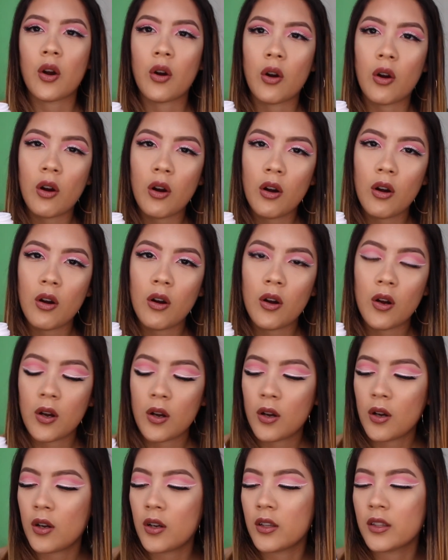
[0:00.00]

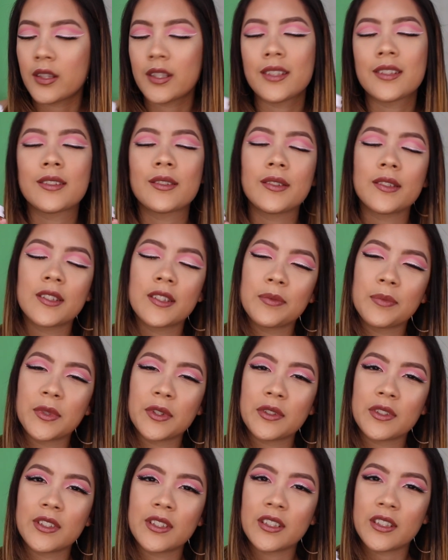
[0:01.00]
Oh, this one
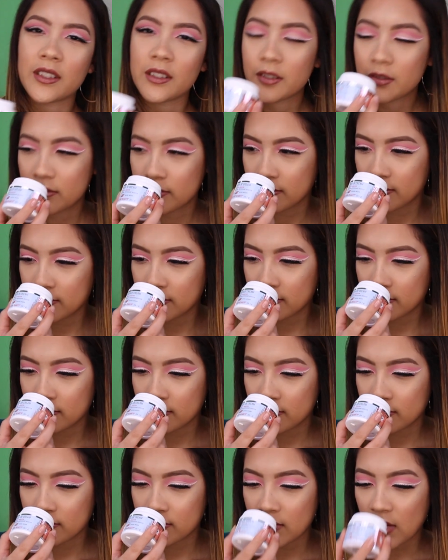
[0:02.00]
smells good.
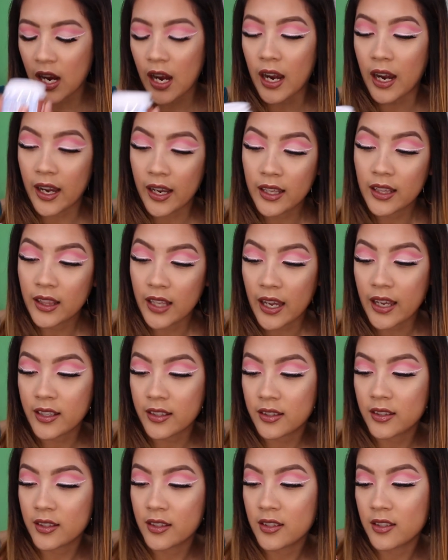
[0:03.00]
I
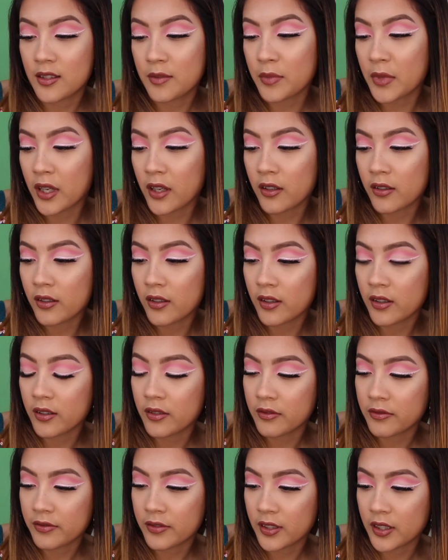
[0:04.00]
like the smell
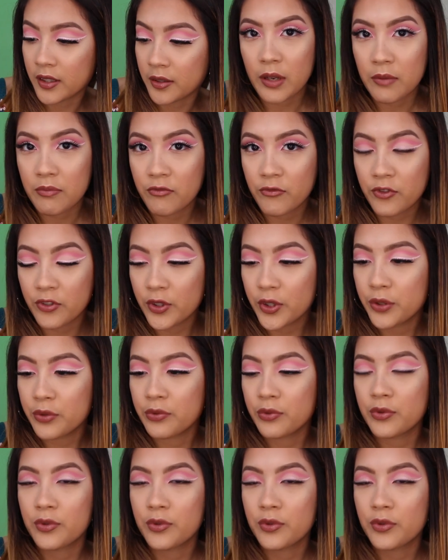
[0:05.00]
of grapefruit,